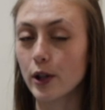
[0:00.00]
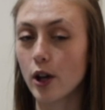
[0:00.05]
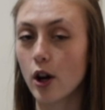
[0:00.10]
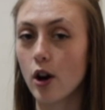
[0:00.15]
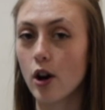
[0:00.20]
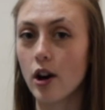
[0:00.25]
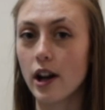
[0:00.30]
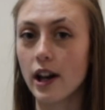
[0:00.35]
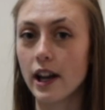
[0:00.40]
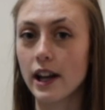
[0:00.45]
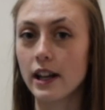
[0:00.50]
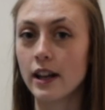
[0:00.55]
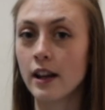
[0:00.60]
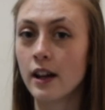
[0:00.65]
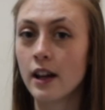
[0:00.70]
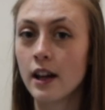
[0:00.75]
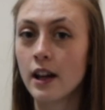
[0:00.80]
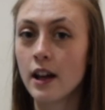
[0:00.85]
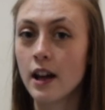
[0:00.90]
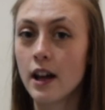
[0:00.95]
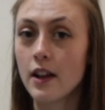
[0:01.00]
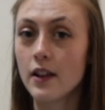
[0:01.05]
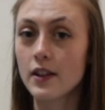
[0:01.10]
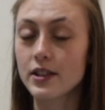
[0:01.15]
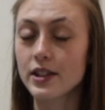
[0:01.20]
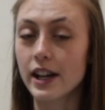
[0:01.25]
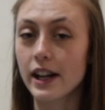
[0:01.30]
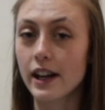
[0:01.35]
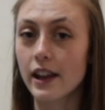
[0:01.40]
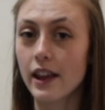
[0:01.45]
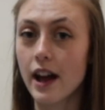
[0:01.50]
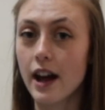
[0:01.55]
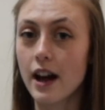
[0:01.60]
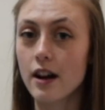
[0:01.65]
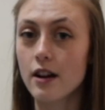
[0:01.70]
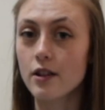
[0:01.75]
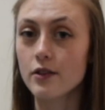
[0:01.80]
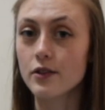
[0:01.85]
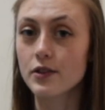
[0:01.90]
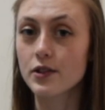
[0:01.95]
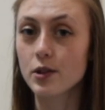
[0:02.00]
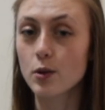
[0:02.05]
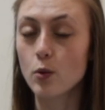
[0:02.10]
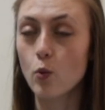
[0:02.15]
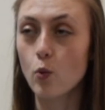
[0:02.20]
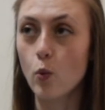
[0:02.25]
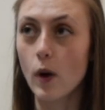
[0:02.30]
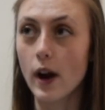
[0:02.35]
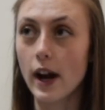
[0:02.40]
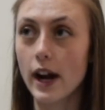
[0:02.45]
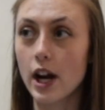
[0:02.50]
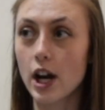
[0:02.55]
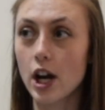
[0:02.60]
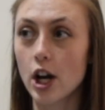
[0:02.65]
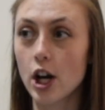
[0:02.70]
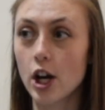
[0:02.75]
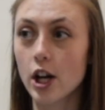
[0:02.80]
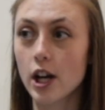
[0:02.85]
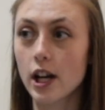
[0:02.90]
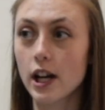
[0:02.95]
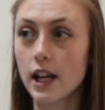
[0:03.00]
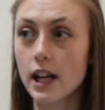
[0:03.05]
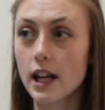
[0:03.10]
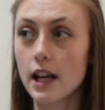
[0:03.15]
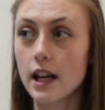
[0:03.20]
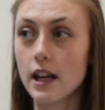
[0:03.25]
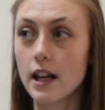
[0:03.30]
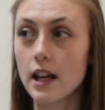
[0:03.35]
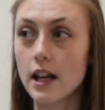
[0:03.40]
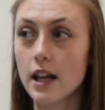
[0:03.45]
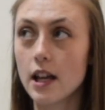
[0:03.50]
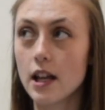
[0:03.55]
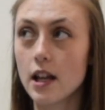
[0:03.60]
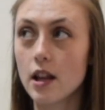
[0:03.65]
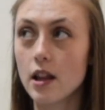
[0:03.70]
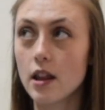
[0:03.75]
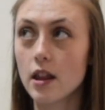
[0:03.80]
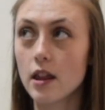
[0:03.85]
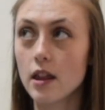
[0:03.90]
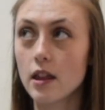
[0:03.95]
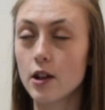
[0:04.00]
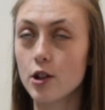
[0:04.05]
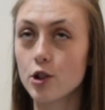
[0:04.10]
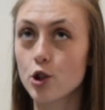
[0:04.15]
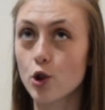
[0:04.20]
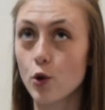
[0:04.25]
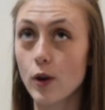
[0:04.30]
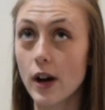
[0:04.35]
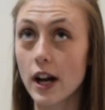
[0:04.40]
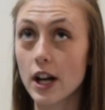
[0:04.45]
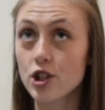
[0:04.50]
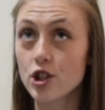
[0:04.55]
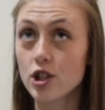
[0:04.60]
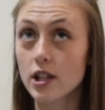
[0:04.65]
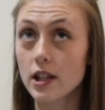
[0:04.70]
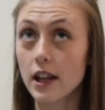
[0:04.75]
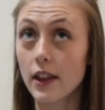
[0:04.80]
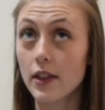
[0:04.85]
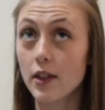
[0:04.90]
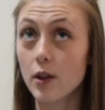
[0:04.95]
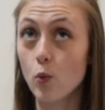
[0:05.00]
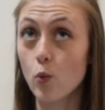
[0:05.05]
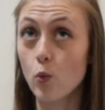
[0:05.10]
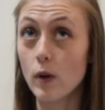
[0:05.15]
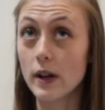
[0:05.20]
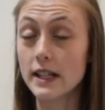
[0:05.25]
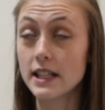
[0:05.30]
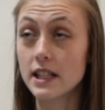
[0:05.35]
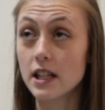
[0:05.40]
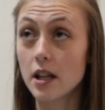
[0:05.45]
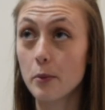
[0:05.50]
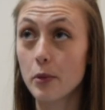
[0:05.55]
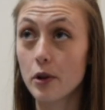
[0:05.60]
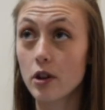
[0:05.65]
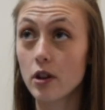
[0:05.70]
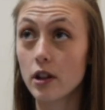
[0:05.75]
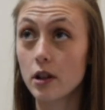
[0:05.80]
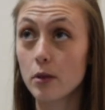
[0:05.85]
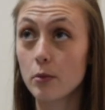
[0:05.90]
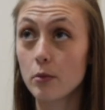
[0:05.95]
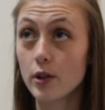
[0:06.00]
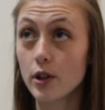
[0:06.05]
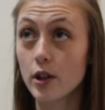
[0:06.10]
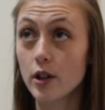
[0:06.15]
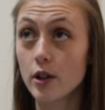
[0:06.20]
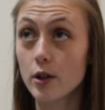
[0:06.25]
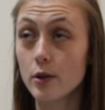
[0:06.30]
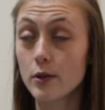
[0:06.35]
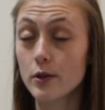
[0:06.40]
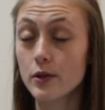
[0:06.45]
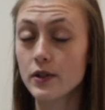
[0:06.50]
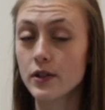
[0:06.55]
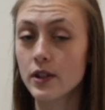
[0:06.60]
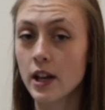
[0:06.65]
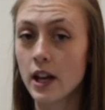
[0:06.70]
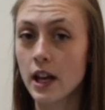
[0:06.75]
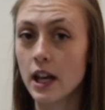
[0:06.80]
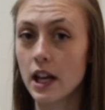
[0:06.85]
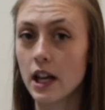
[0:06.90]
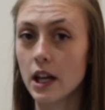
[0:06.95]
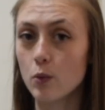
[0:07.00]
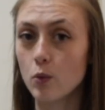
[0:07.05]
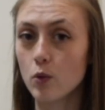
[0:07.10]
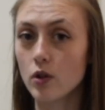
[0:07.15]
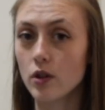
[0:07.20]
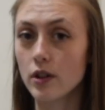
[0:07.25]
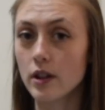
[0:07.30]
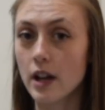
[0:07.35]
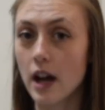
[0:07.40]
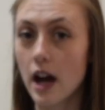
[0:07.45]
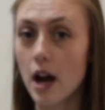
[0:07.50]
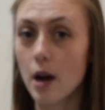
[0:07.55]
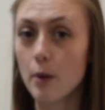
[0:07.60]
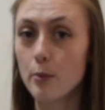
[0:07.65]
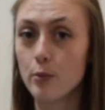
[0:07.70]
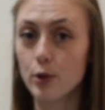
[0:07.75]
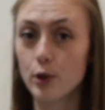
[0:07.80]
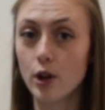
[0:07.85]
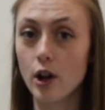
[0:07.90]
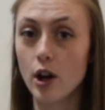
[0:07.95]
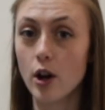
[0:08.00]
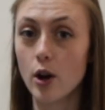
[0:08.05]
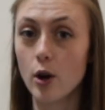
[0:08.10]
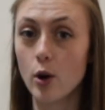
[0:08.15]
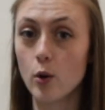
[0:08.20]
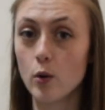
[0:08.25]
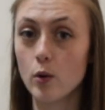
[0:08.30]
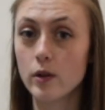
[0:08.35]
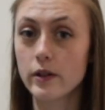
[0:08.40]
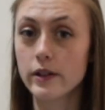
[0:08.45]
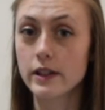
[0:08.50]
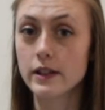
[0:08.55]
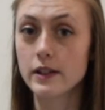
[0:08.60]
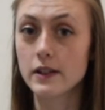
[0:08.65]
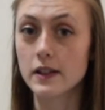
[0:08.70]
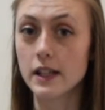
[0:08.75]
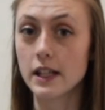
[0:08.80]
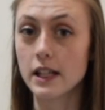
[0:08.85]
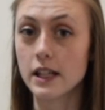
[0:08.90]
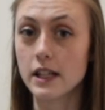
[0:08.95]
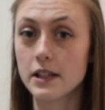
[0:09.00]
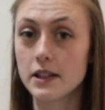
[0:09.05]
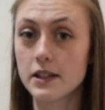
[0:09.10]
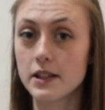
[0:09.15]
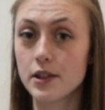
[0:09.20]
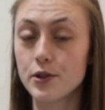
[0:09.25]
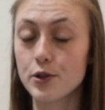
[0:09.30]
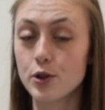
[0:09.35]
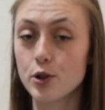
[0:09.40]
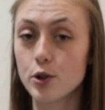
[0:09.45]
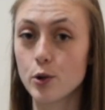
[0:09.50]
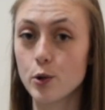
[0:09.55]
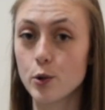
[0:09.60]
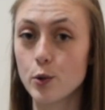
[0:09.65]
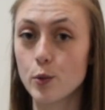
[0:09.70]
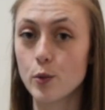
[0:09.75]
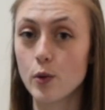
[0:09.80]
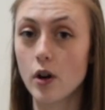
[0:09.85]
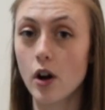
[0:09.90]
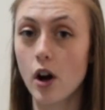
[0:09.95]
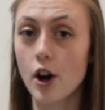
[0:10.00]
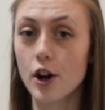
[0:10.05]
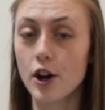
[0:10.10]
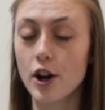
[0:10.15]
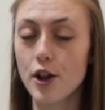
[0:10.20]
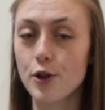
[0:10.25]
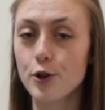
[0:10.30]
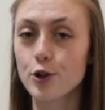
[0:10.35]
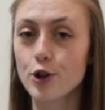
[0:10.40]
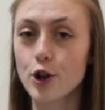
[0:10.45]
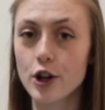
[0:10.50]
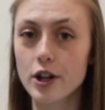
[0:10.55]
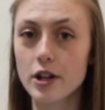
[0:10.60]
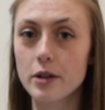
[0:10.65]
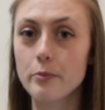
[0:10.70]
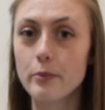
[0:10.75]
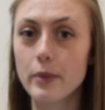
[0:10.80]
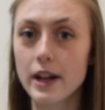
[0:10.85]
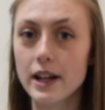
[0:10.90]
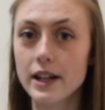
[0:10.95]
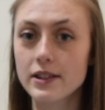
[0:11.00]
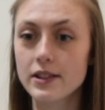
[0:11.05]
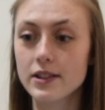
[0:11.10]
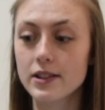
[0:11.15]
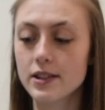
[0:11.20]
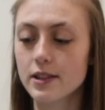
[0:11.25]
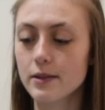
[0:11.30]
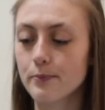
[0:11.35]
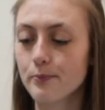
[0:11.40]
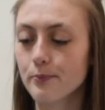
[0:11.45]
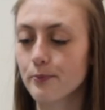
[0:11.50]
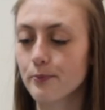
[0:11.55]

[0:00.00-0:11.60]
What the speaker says: on the side of the house where the direction that the wind typically blows, it will not blow seeds into our other garden beds.